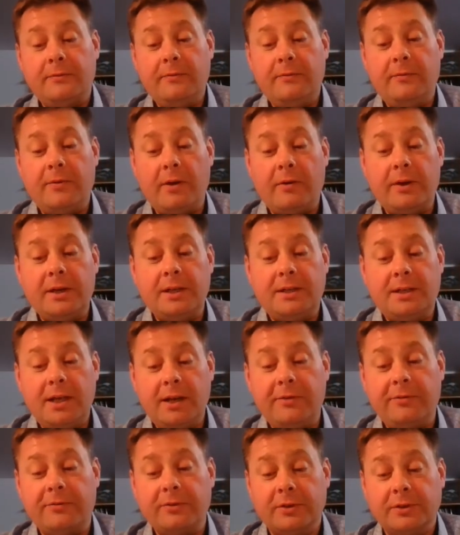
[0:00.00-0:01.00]
very
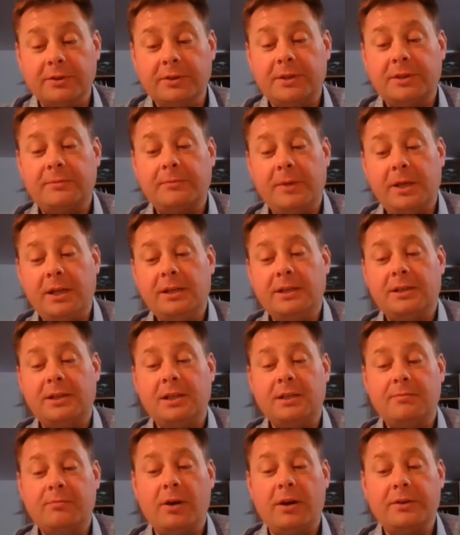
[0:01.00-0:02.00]
difference means
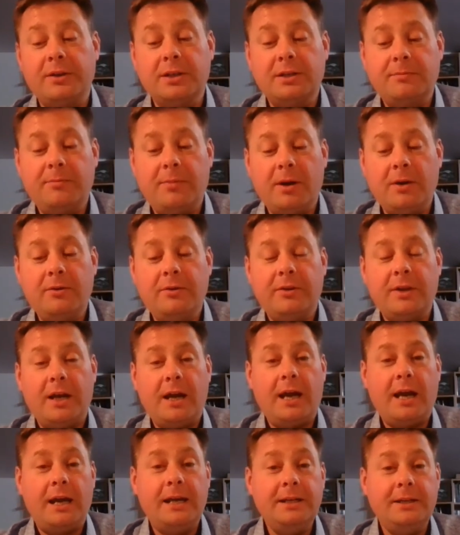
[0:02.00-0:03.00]
his brothers both
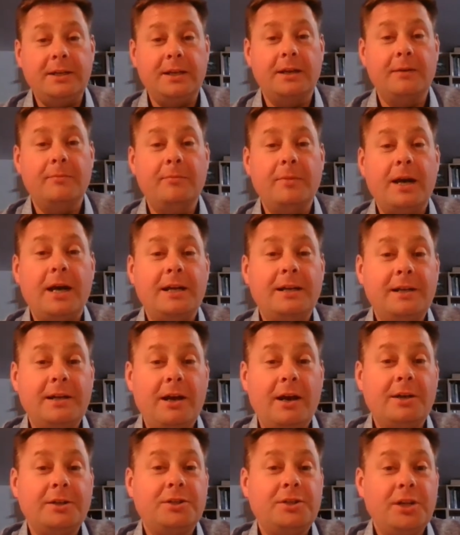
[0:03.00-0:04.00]
hate him and
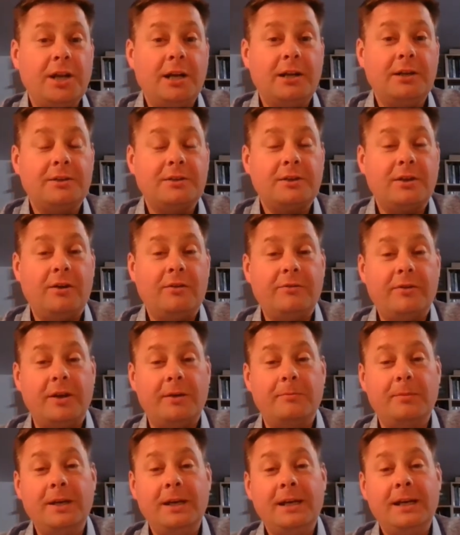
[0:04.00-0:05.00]
are jealous of
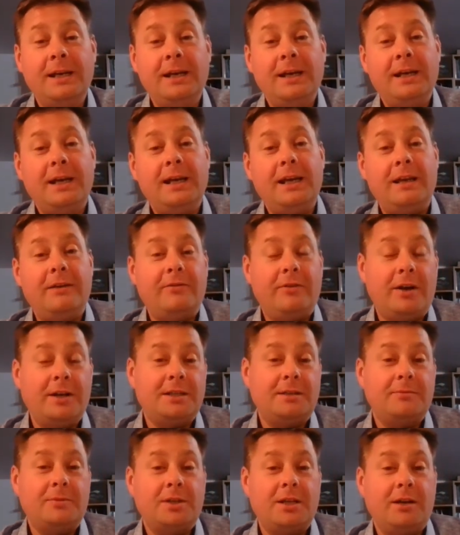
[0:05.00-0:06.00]
him. He
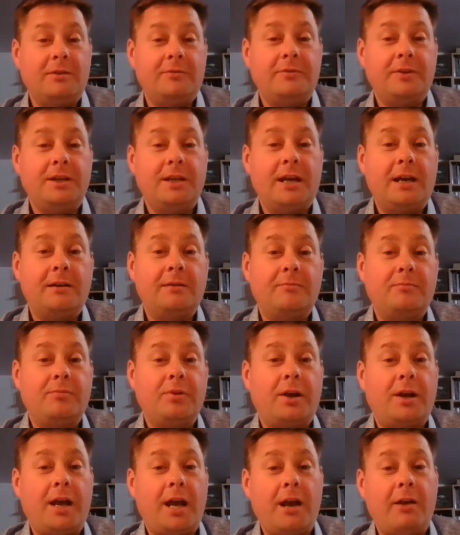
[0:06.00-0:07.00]
finds himself in that
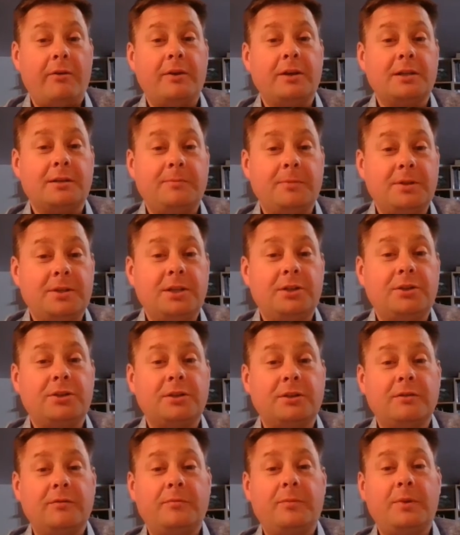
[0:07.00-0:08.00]
precarious
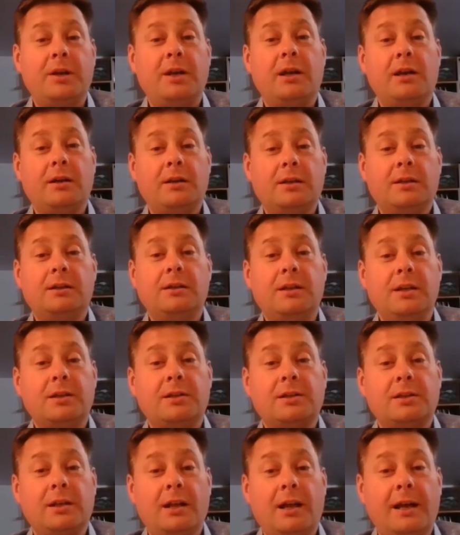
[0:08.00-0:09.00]
position of being
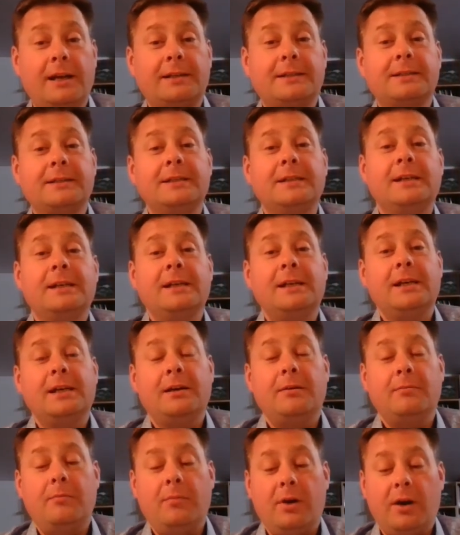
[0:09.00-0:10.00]
disliked
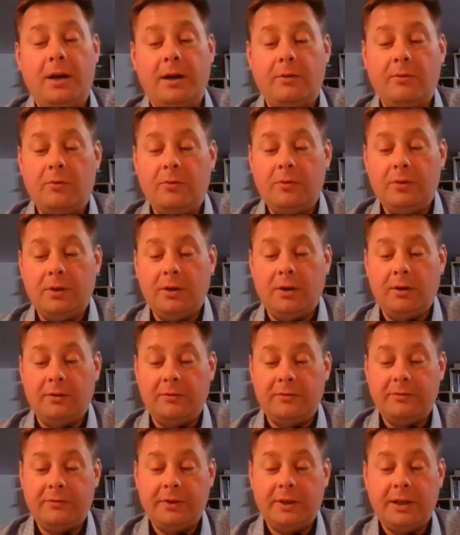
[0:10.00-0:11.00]
by all
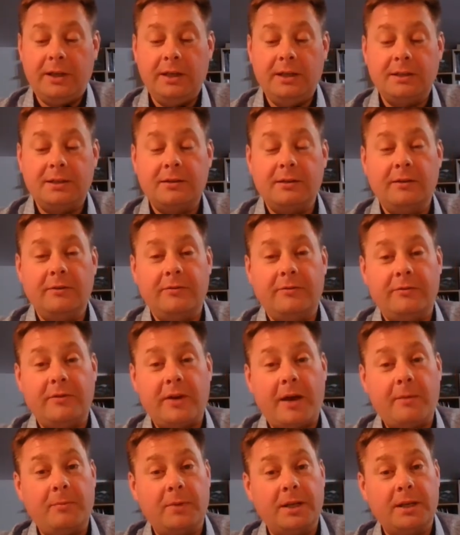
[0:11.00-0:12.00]
of his
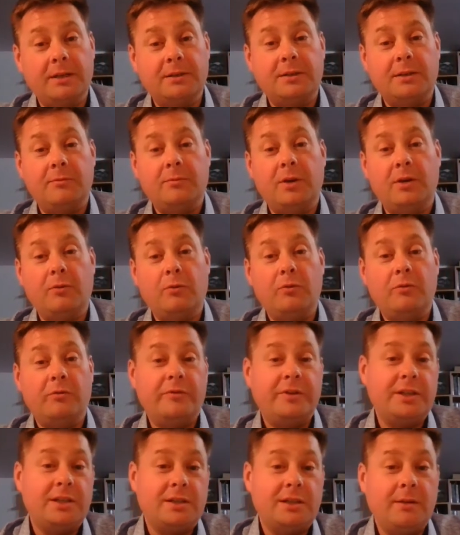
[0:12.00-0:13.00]
family, as it were, all of
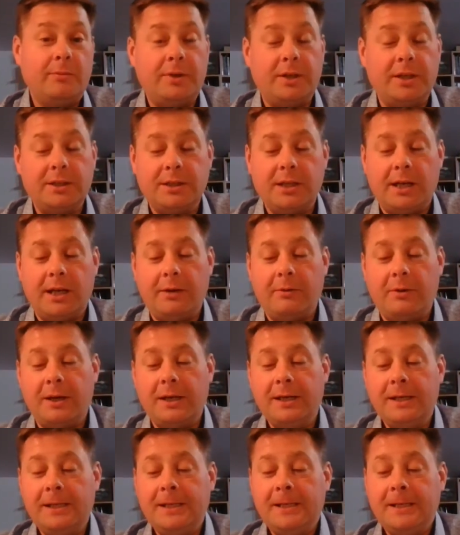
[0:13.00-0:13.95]
his siblings anyway.